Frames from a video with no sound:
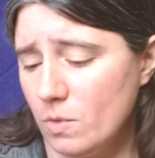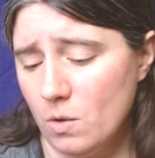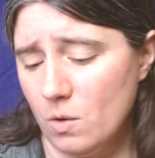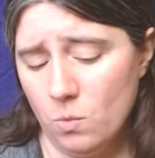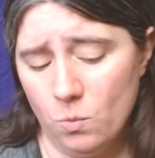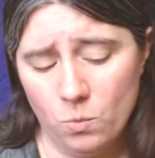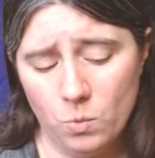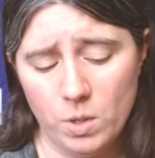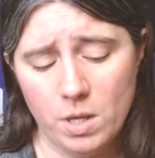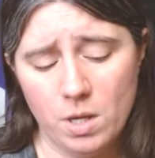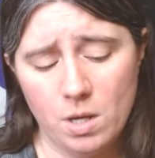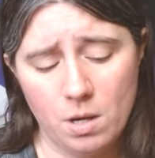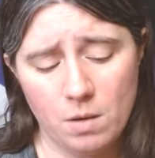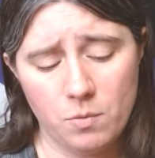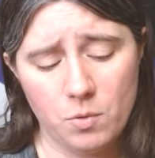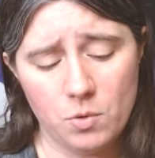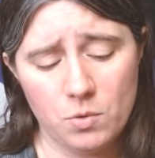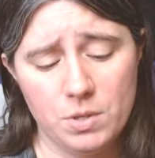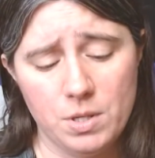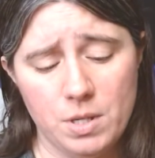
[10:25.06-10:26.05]
We
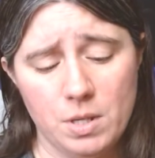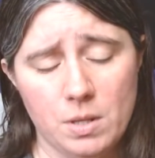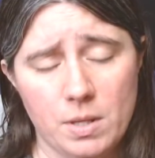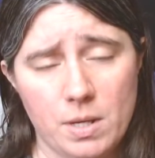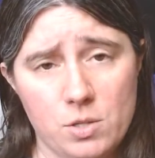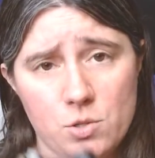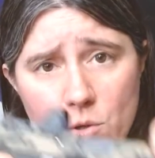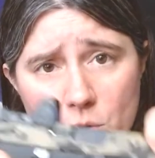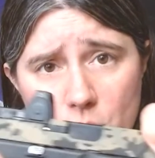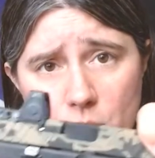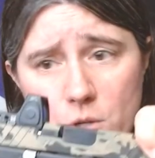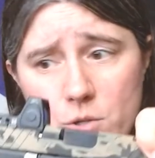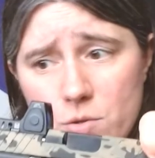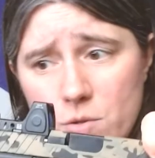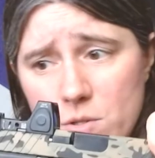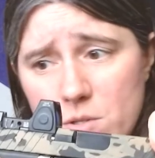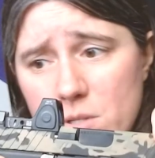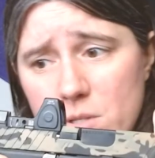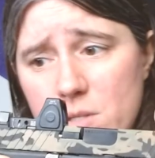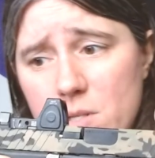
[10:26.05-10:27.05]
covered the laser
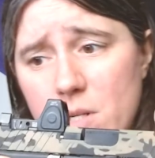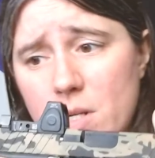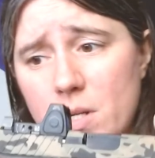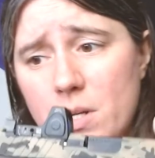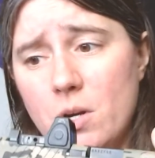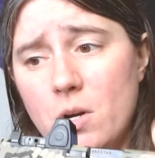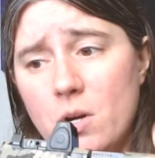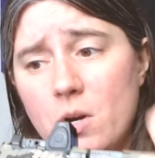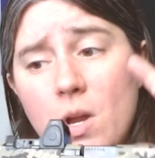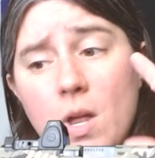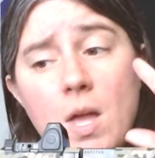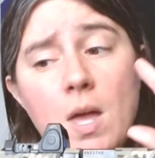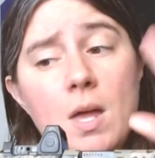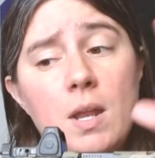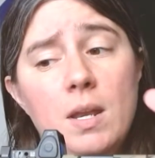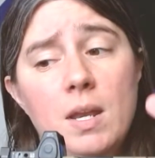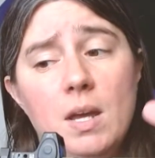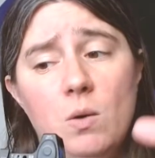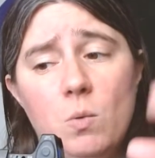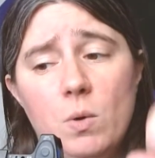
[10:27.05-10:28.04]
cartridge that's in here.
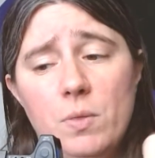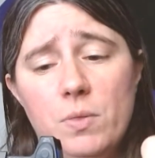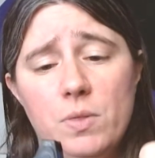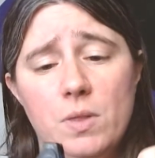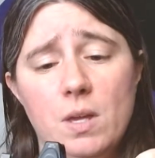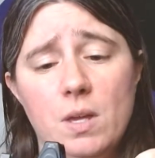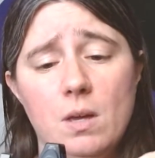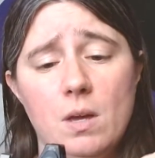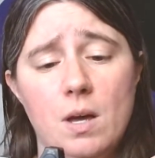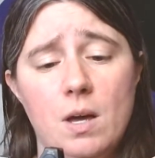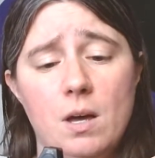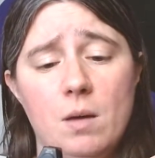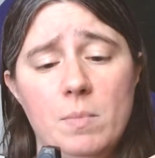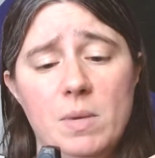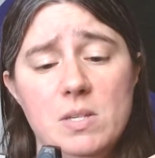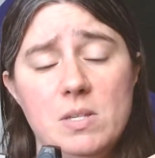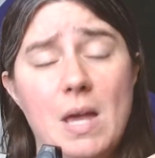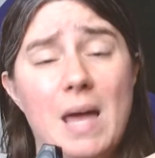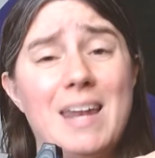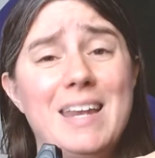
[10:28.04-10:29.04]
Now, one thing
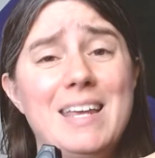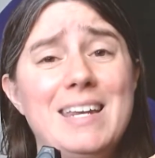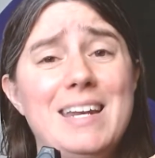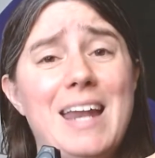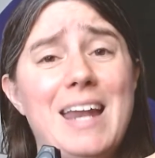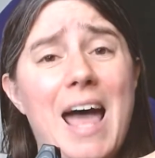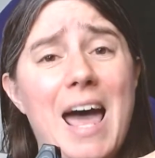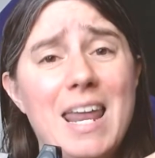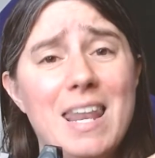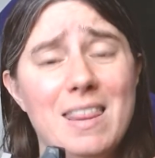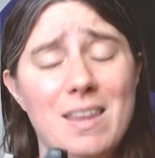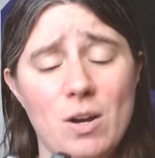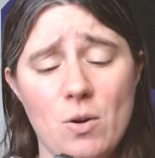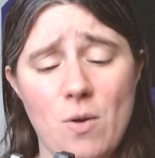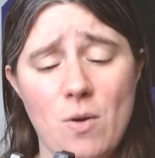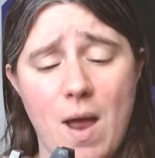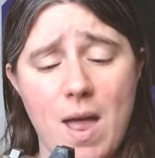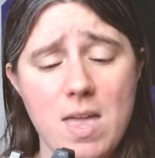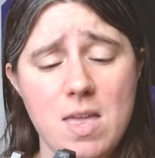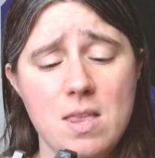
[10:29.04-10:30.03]
is how to get it out of there,
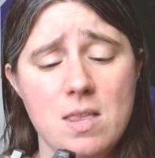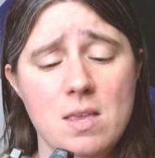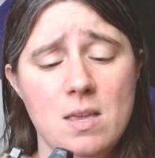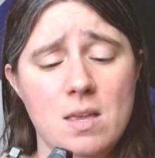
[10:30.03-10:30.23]
right?